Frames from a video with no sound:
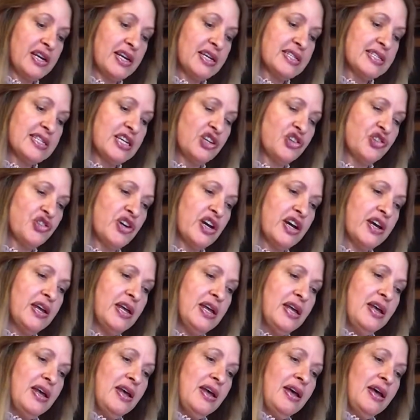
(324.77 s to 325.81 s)
etc.
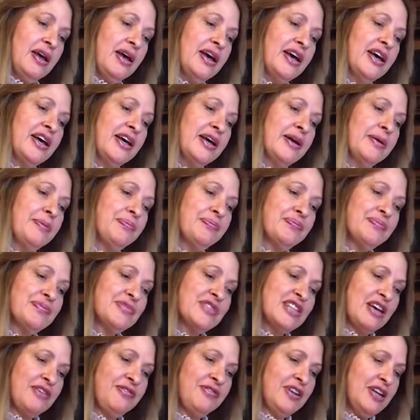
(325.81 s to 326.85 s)

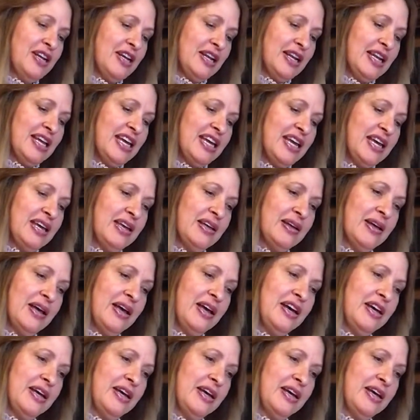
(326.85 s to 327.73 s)
Definitely.